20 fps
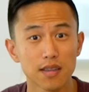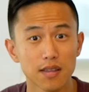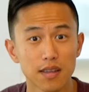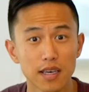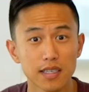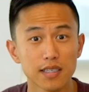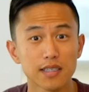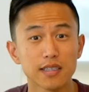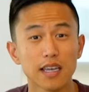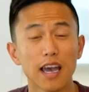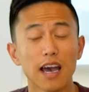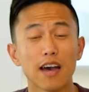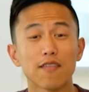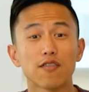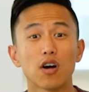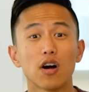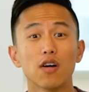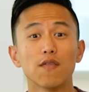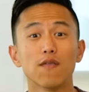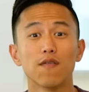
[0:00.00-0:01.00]
of this, they have
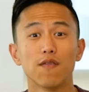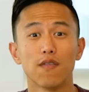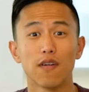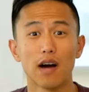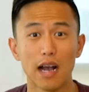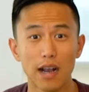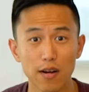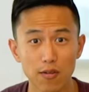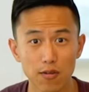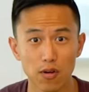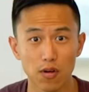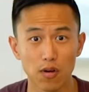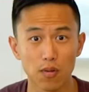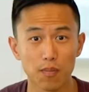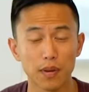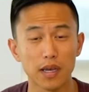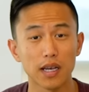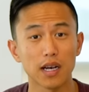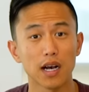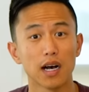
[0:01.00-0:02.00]
gone viral
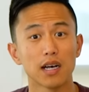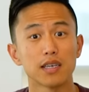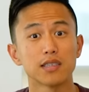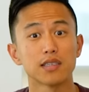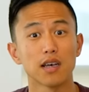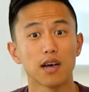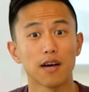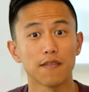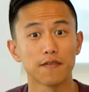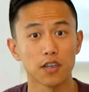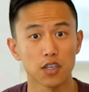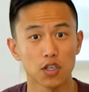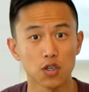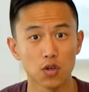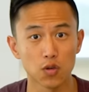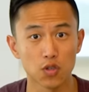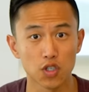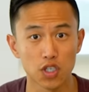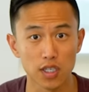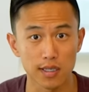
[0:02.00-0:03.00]
because of the
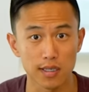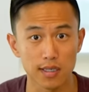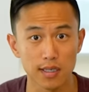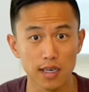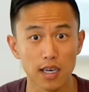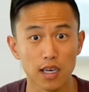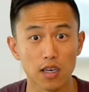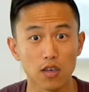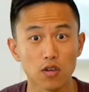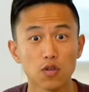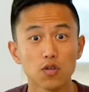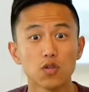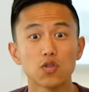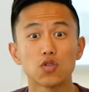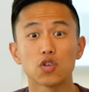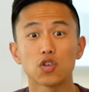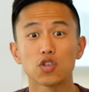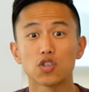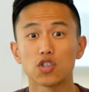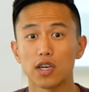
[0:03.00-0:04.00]
UGC,
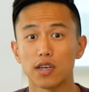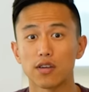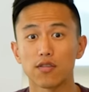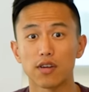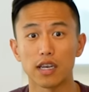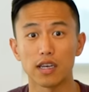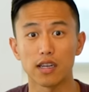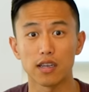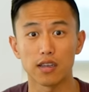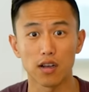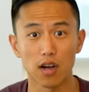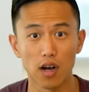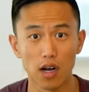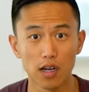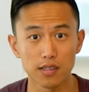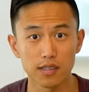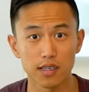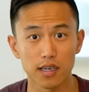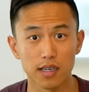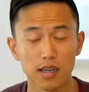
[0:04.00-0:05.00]
user generated
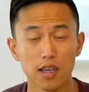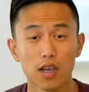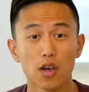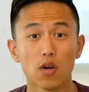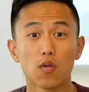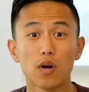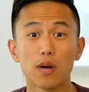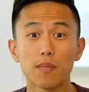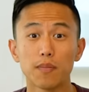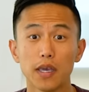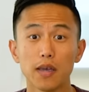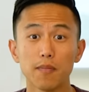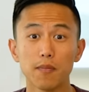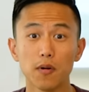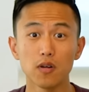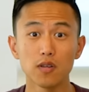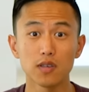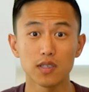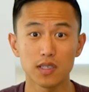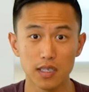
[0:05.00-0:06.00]
content. When
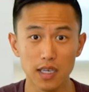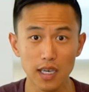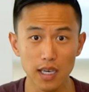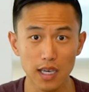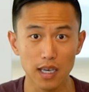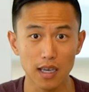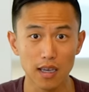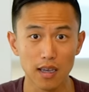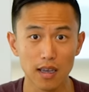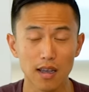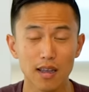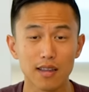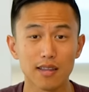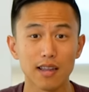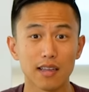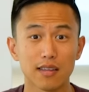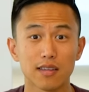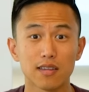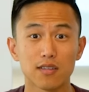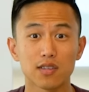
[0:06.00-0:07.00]
people see
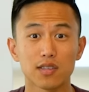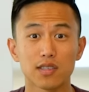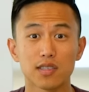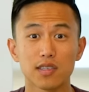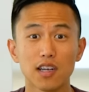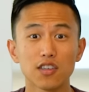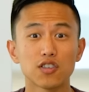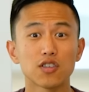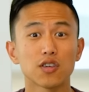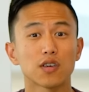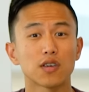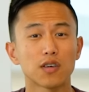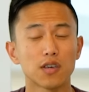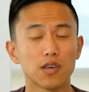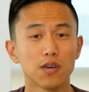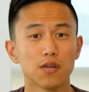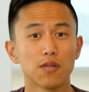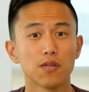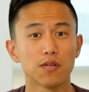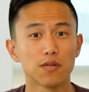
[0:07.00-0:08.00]
that there is such a
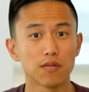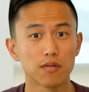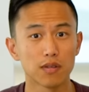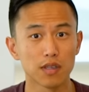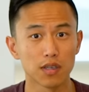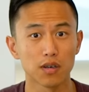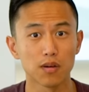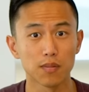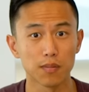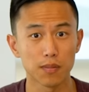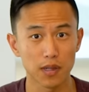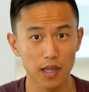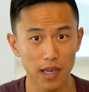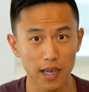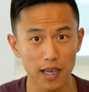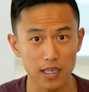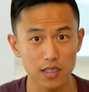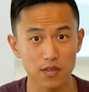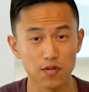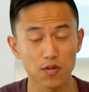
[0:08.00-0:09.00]
cute little
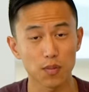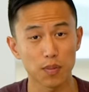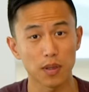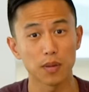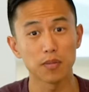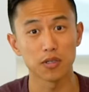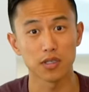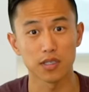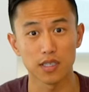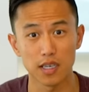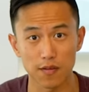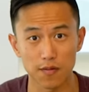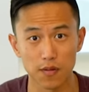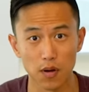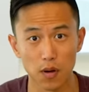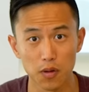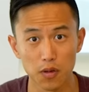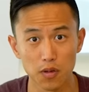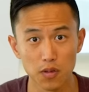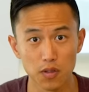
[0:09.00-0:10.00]
place for people to take
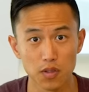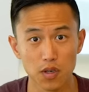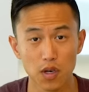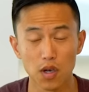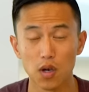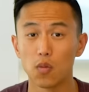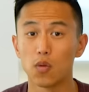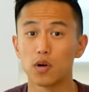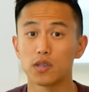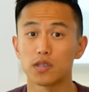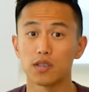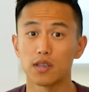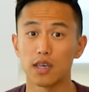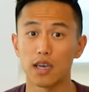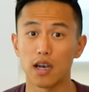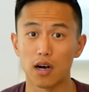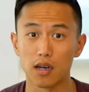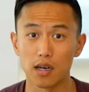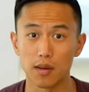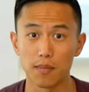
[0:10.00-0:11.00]
photos, what do
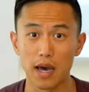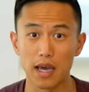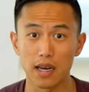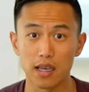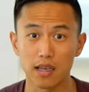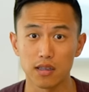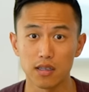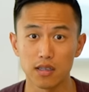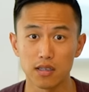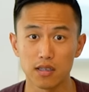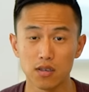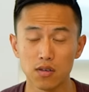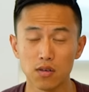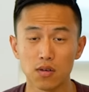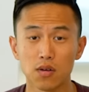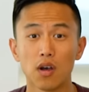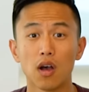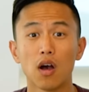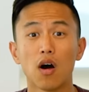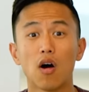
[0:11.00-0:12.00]
they automatically
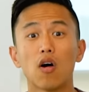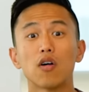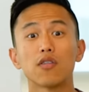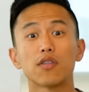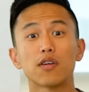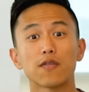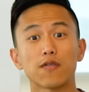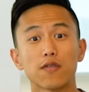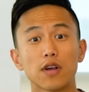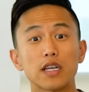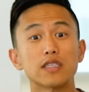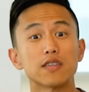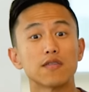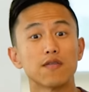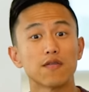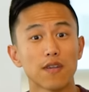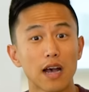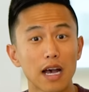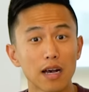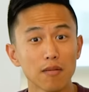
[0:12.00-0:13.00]
do? All their friends
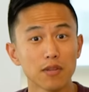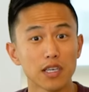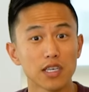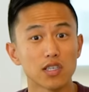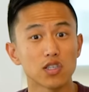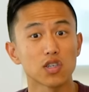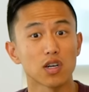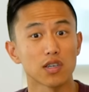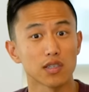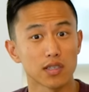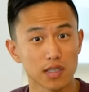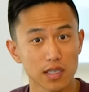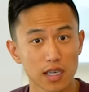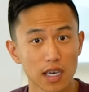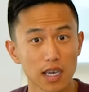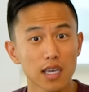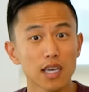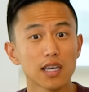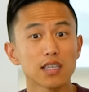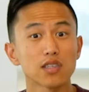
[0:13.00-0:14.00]
and family start
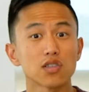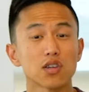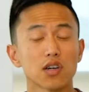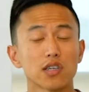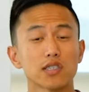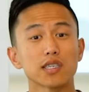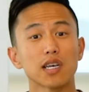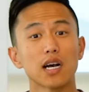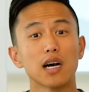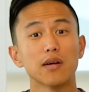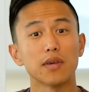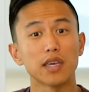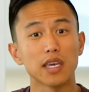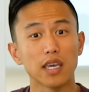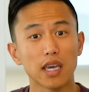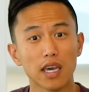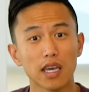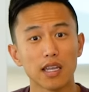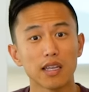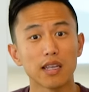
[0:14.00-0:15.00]
seeing it, starts coming
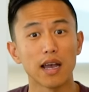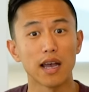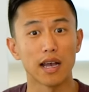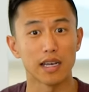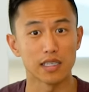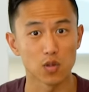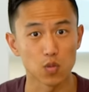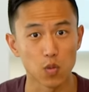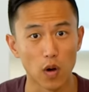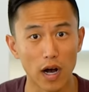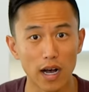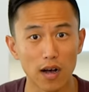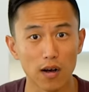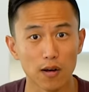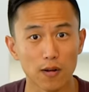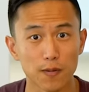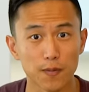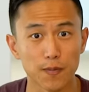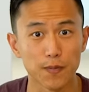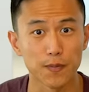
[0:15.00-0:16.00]
in as
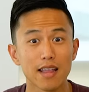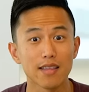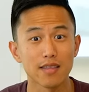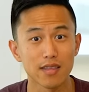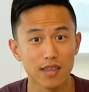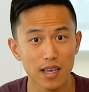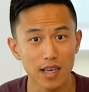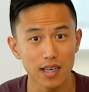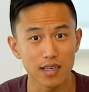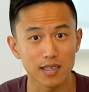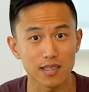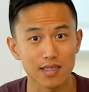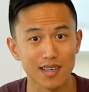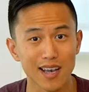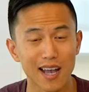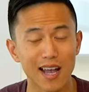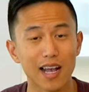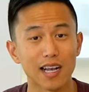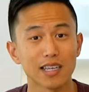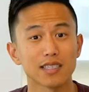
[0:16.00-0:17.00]
well. And
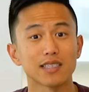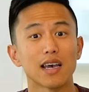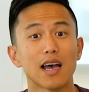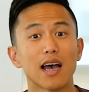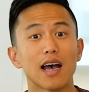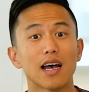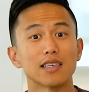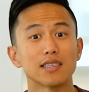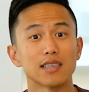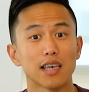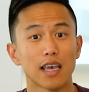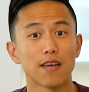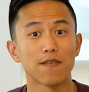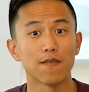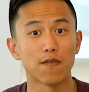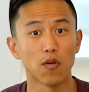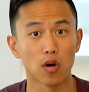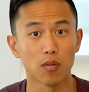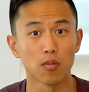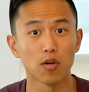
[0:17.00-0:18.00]
this acts as a
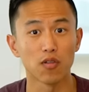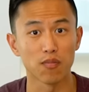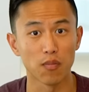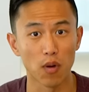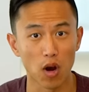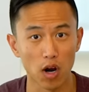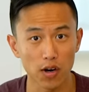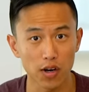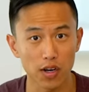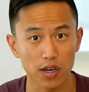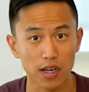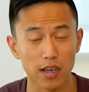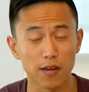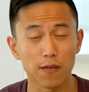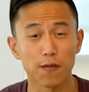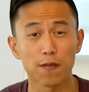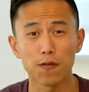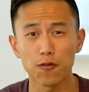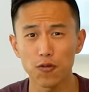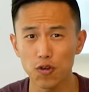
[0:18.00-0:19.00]
form of marketing,
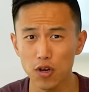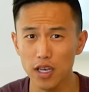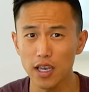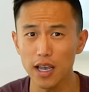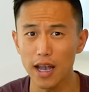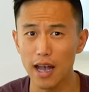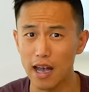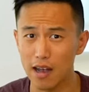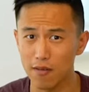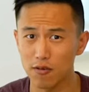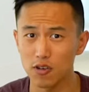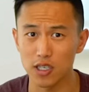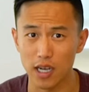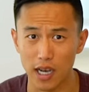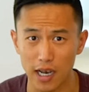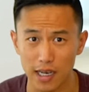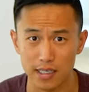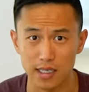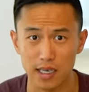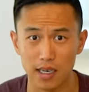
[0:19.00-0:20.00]
free
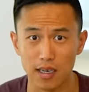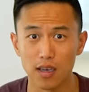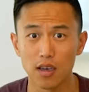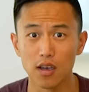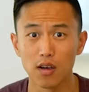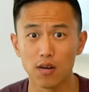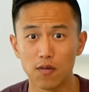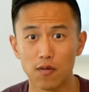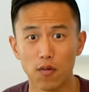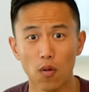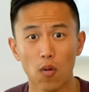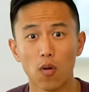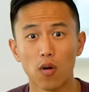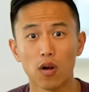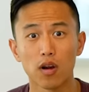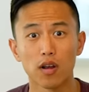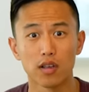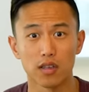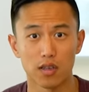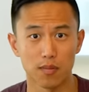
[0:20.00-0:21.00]
advertising
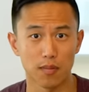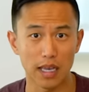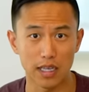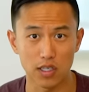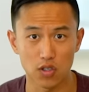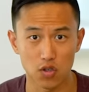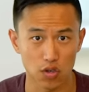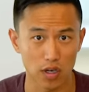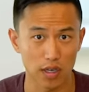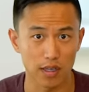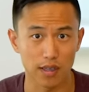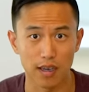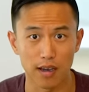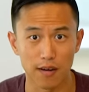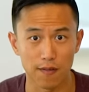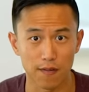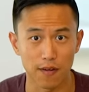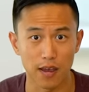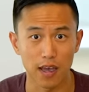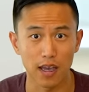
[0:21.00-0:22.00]
for the Main Street
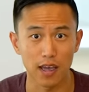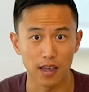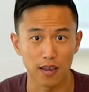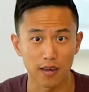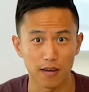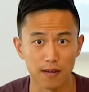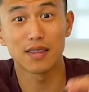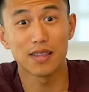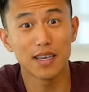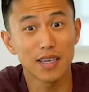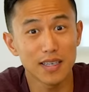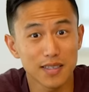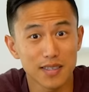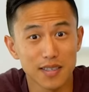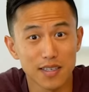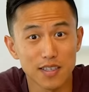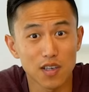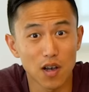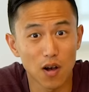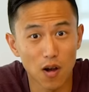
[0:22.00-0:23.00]
Cafe. This
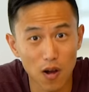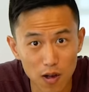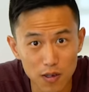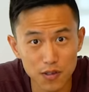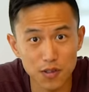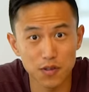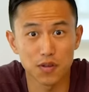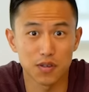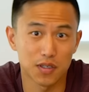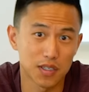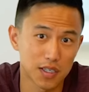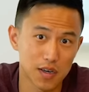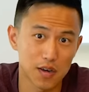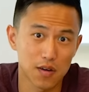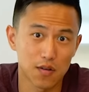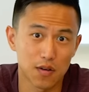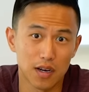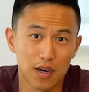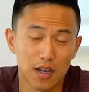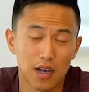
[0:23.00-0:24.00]
is also the
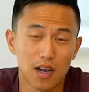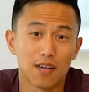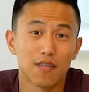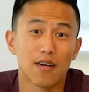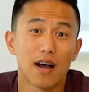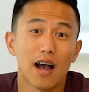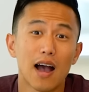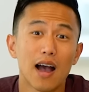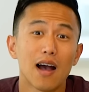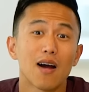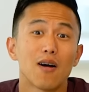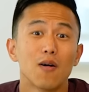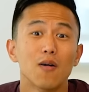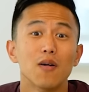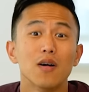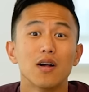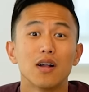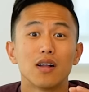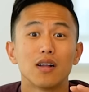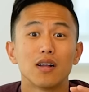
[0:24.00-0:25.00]
secret of
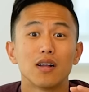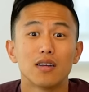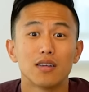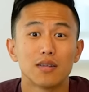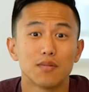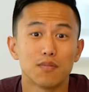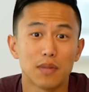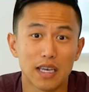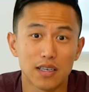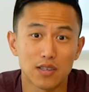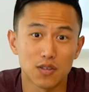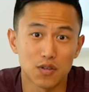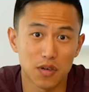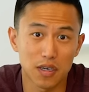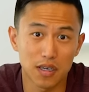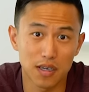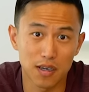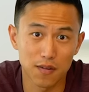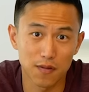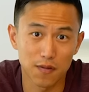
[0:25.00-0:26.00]
how Main
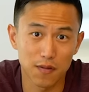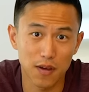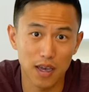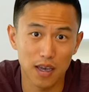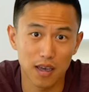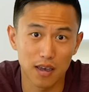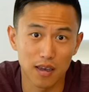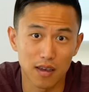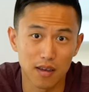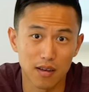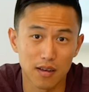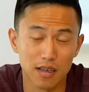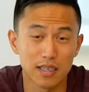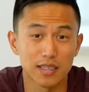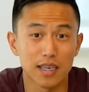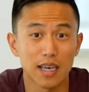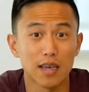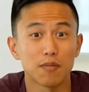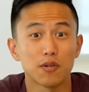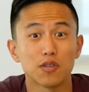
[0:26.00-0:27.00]
Street Cafe
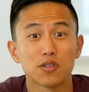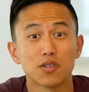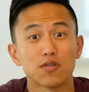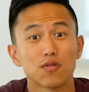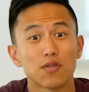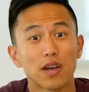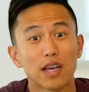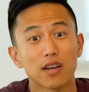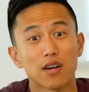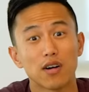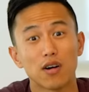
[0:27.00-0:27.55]
is able to rank